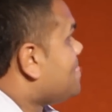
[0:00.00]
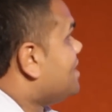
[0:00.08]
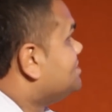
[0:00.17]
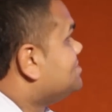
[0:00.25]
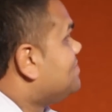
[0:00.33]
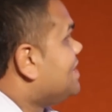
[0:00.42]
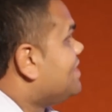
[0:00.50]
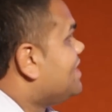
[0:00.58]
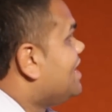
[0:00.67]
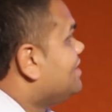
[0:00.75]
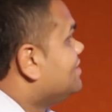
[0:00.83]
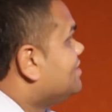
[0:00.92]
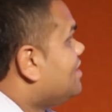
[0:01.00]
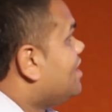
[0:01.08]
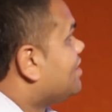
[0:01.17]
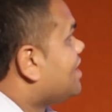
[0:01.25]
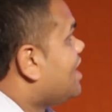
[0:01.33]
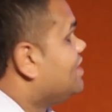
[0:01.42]
it's about that,
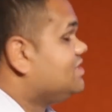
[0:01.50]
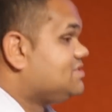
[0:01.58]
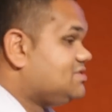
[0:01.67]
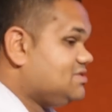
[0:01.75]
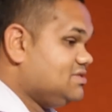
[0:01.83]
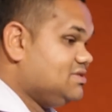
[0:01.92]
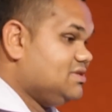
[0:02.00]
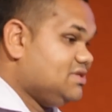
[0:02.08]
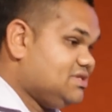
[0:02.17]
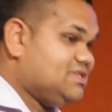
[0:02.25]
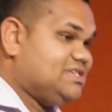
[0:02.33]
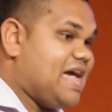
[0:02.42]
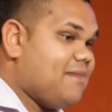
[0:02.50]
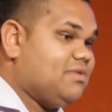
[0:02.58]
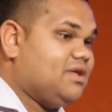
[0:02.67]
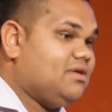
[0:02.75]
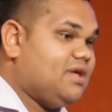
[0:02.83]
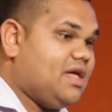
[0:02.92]
okay, this, this is
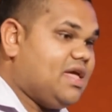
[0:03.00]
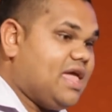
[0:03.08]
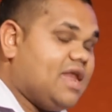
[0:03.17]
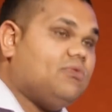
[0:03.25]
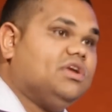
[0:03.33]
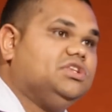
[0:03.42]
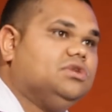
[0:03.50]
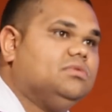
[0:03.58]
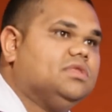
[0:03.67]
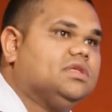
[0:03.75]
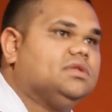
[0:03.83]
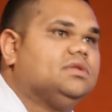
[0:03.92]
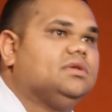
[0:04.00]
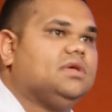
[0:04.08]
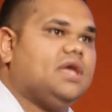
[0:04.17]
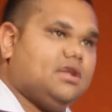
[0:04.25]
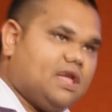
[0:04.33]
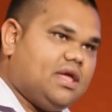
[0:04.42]
happening. How, how do I deal with it?
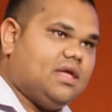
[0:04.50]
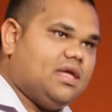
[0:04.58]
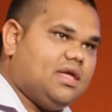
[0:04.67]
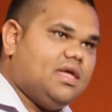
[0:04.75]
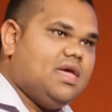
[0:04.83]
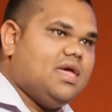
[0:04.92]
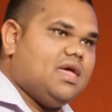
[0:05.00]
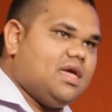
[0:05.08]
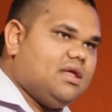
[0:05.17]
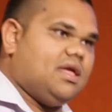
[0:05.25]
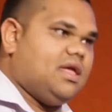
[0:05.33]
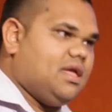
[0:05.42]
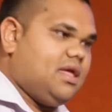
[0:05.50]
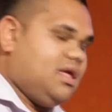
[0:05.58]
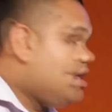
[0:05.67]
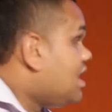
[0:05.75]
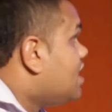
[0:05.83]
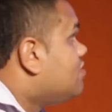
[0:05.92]
How, how,
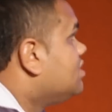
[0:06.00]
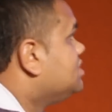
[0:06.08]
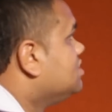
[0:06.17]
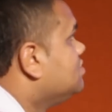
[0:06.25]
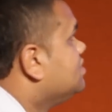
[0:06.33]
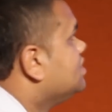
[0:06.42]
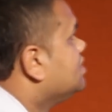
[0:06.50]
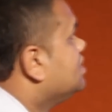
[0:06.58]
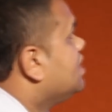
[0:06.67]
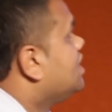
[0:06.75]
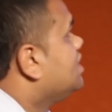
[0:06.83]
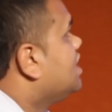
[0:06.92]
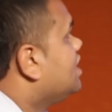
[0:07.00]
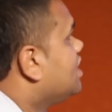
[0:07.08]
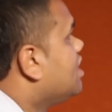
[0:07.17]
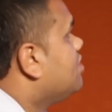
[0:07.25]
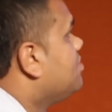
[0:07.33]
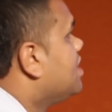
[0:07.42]
how, do I deal with it and, and, and
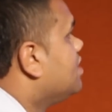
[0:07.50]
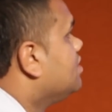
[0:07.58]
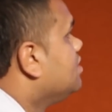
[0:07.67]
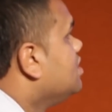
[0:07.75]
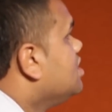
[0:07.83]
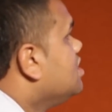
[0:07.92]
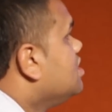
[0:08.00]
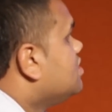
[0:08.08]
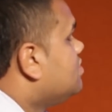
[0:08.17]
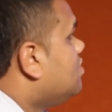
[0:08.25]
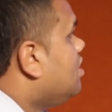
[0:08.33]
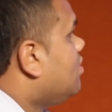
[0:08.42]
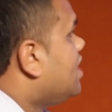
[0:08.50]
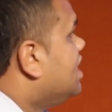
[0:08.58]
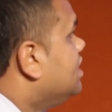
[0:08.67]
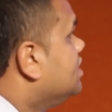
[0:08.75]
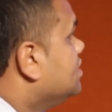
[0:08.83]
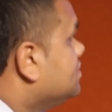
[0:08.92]
go about it the right way?